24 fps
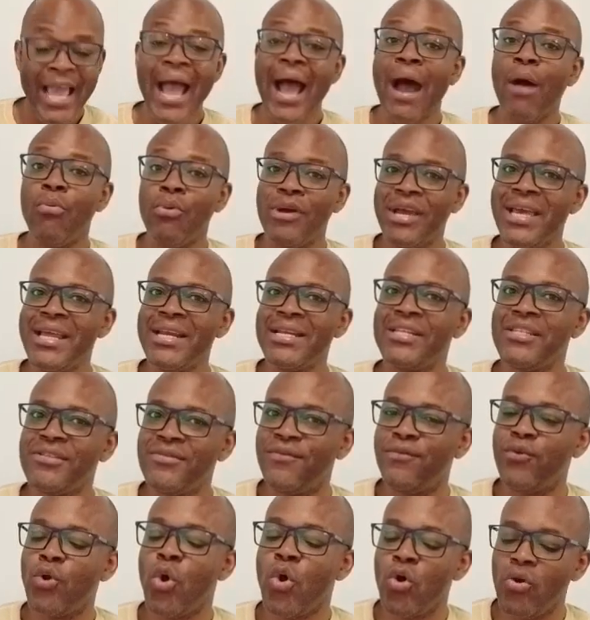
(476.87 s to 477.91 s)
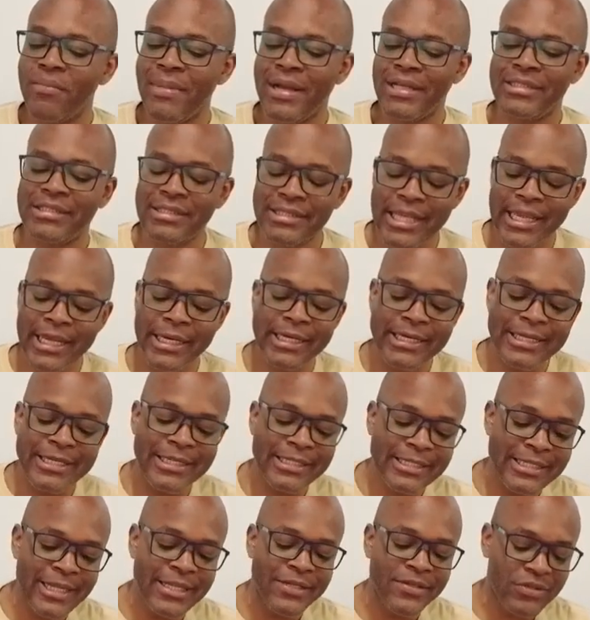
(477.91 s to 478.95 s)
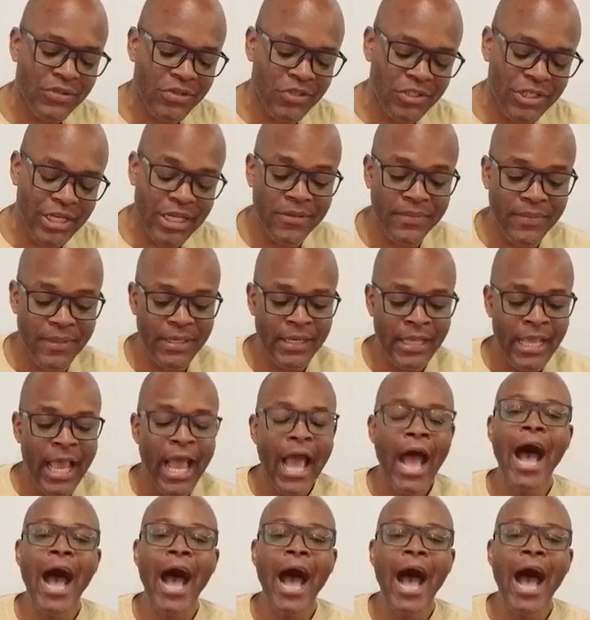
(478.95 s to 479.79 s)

I will end this vlog by saying this, ladies and gentlemen.